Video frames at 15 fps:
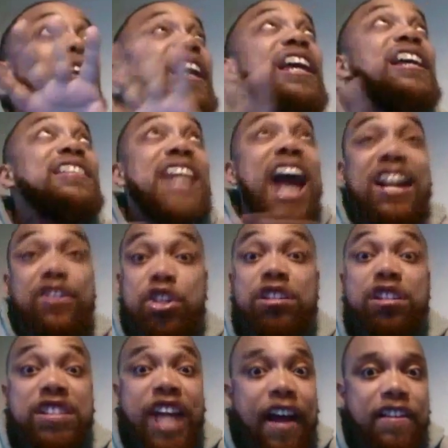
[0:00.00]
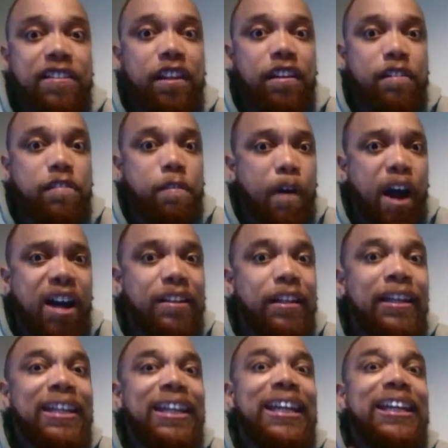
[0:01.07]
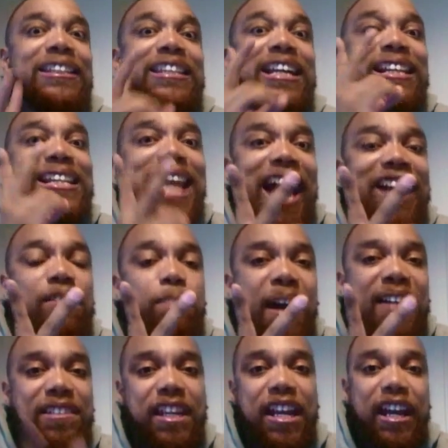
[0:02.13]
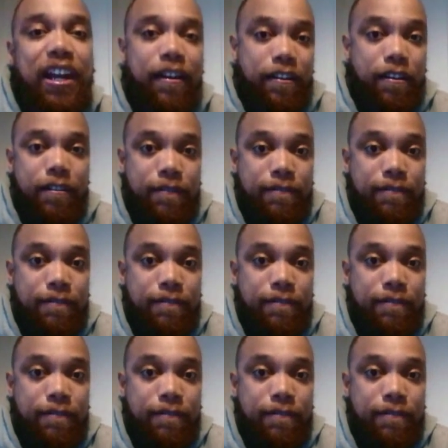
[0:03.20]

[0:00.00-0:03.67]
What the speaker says: he's not just as talented as LeBron. He's the next best thing.